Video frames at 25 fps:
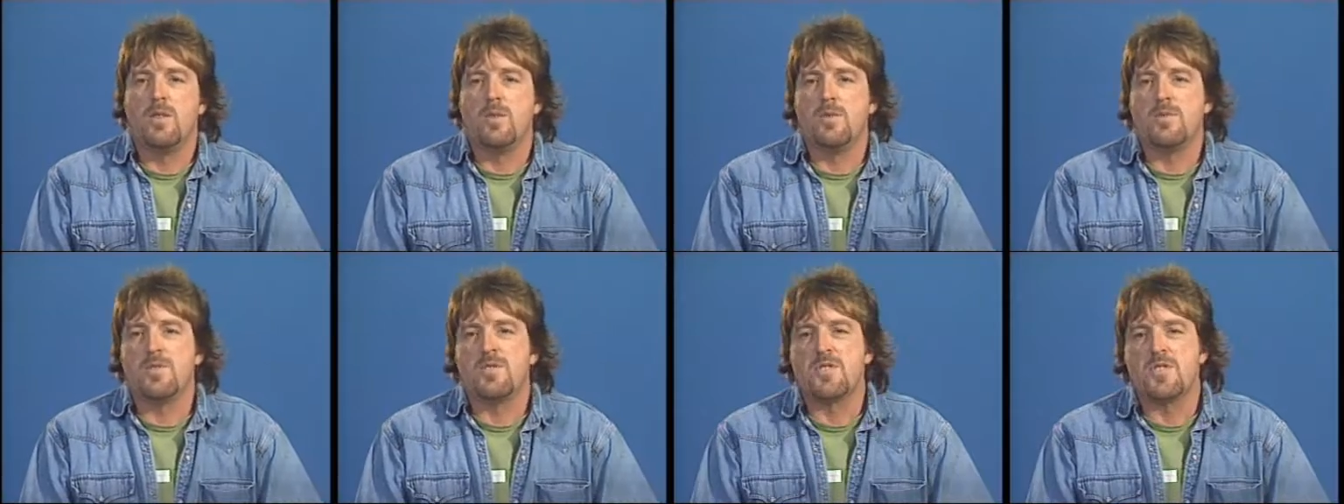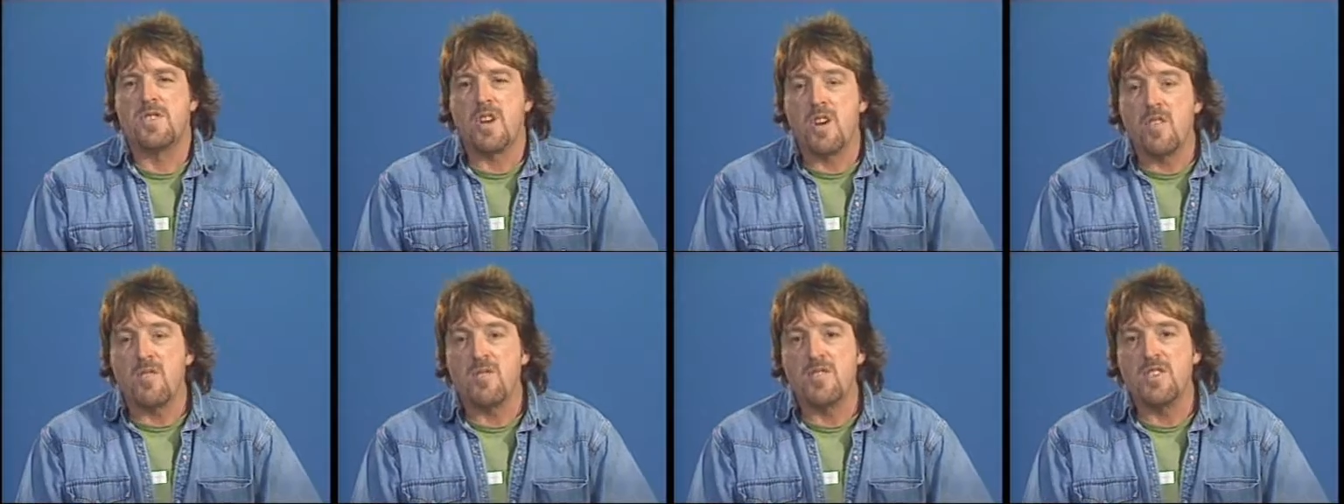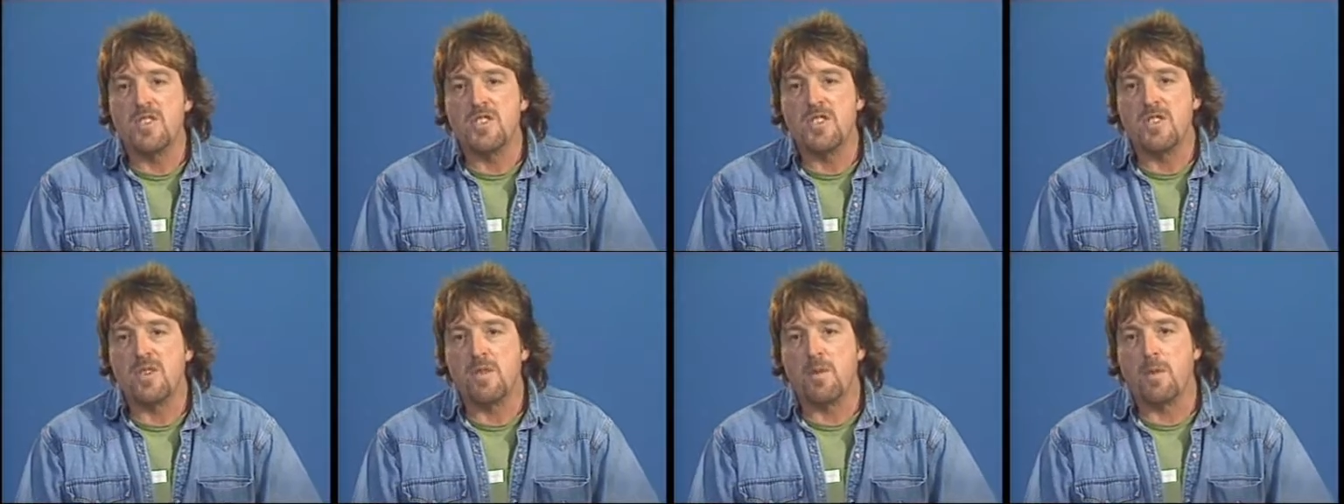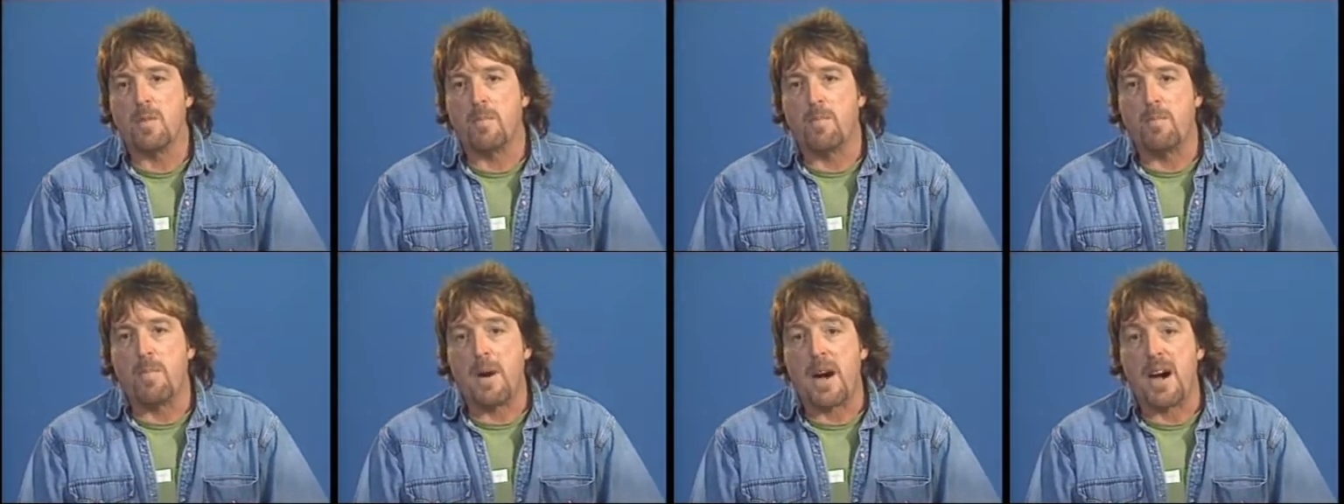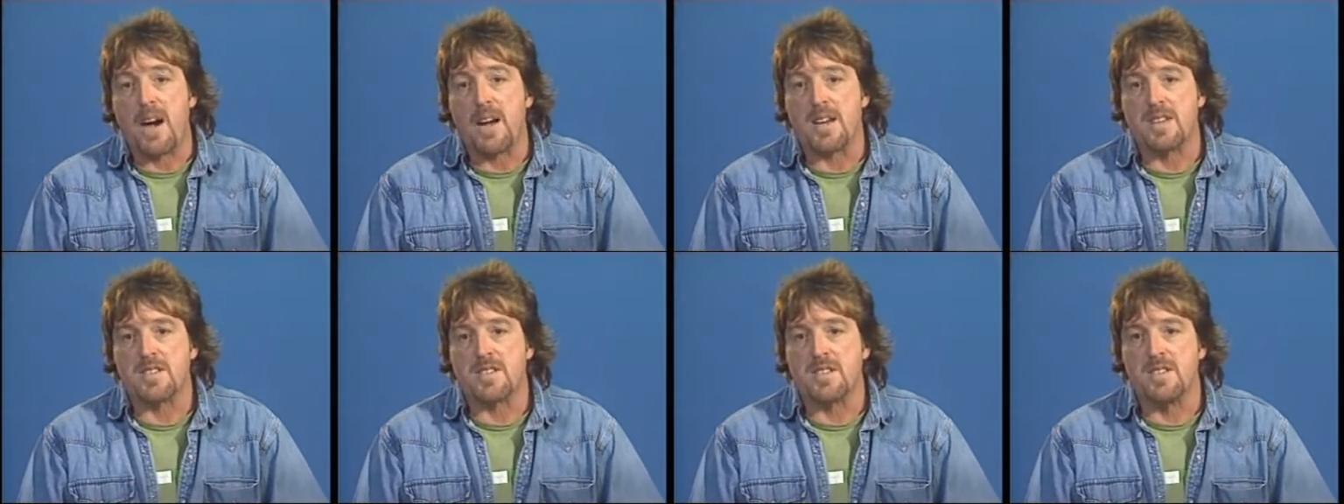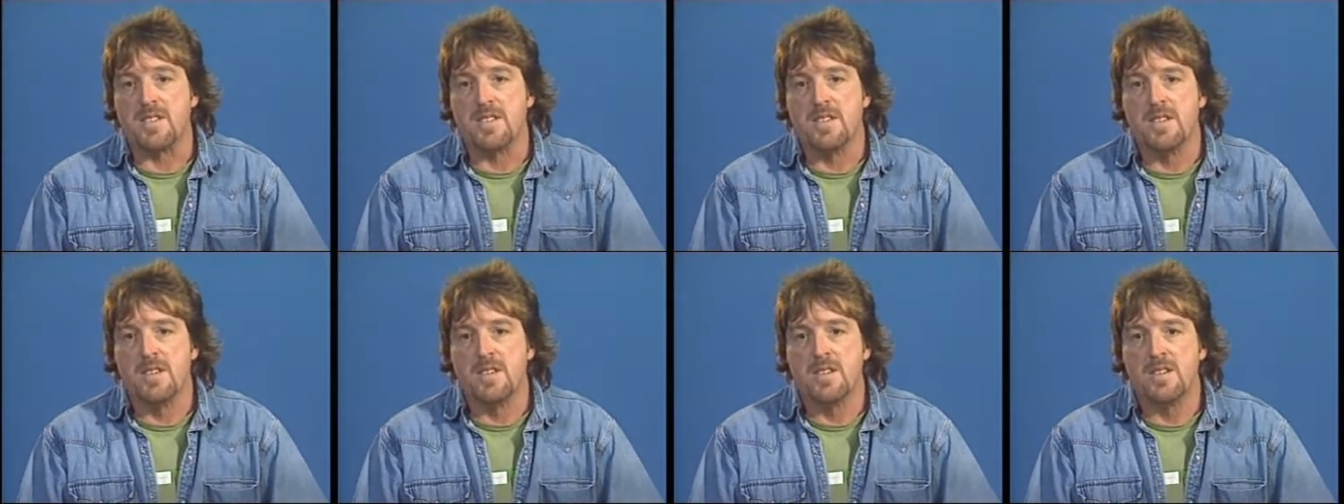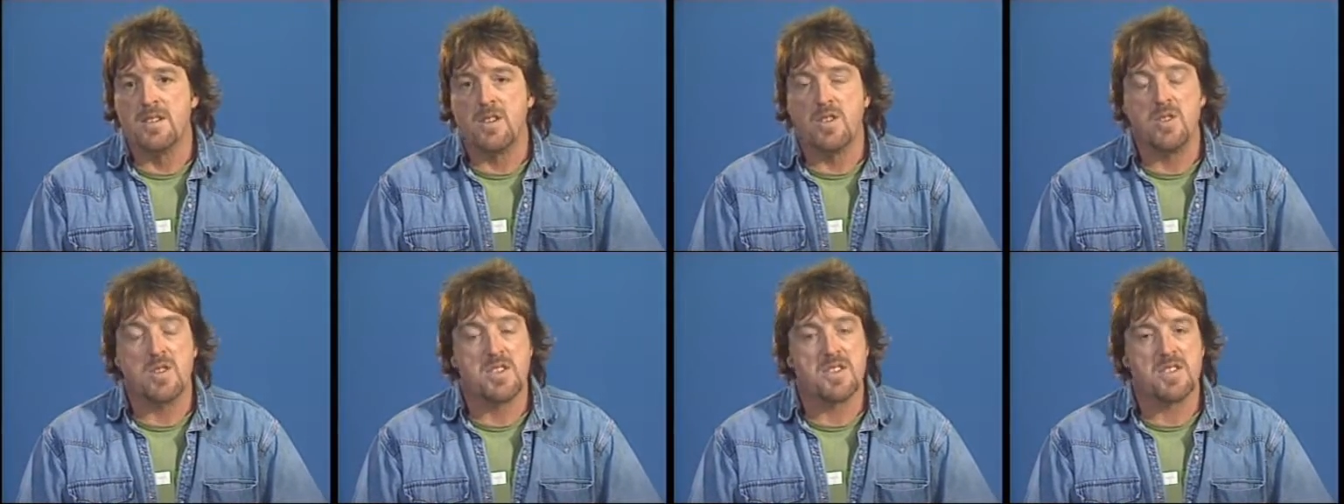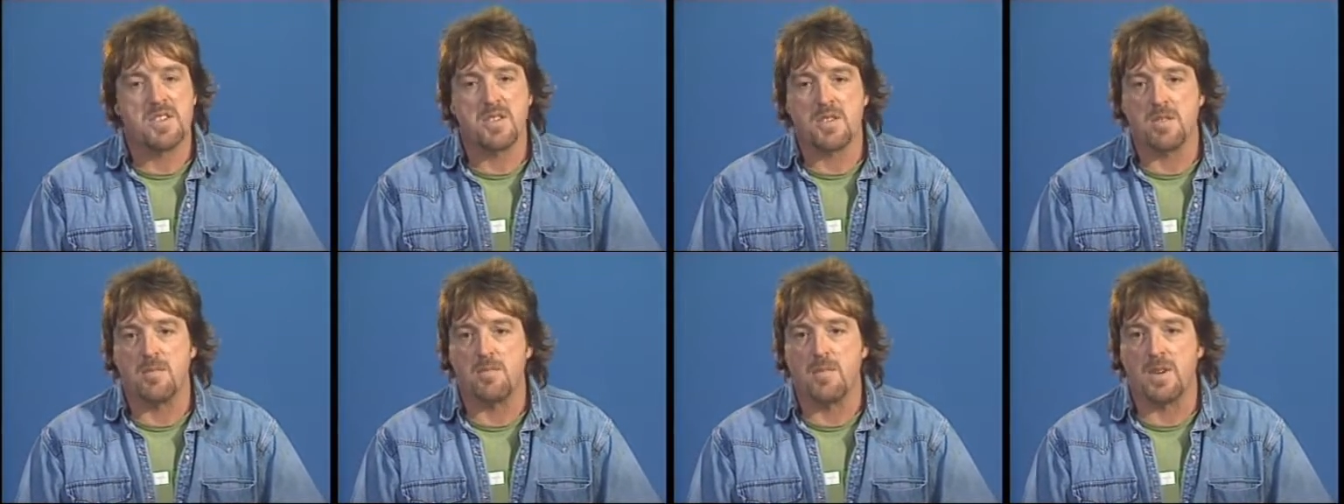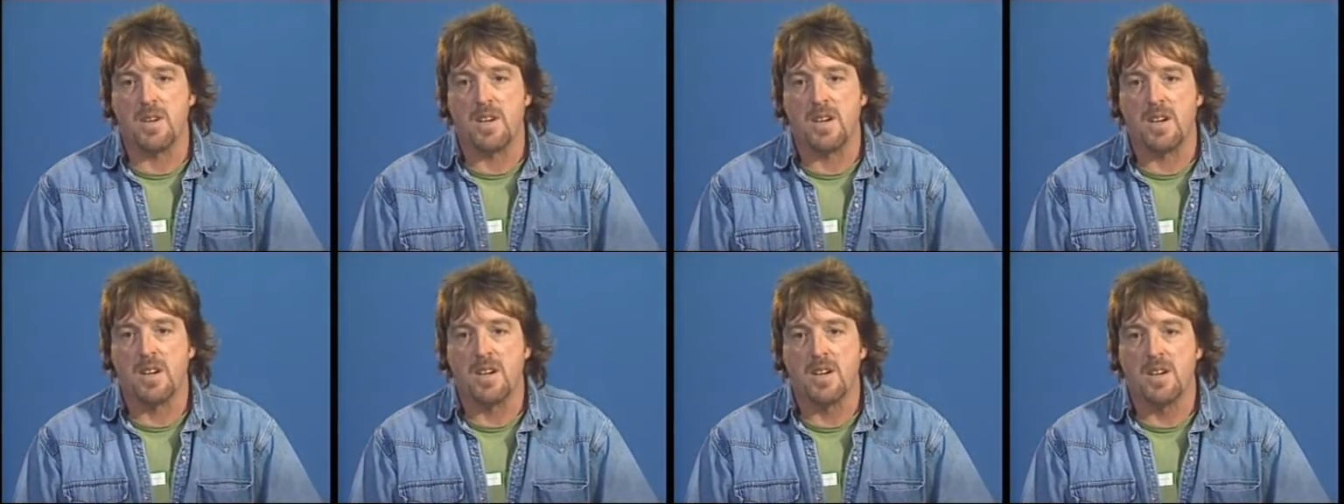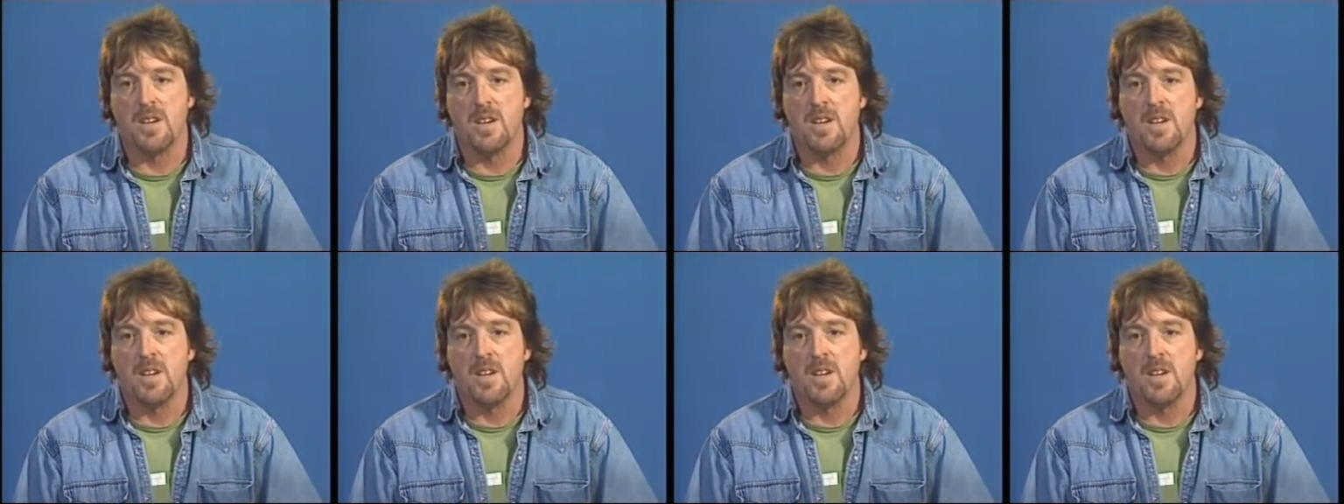You selfish little bastard. You listen to me.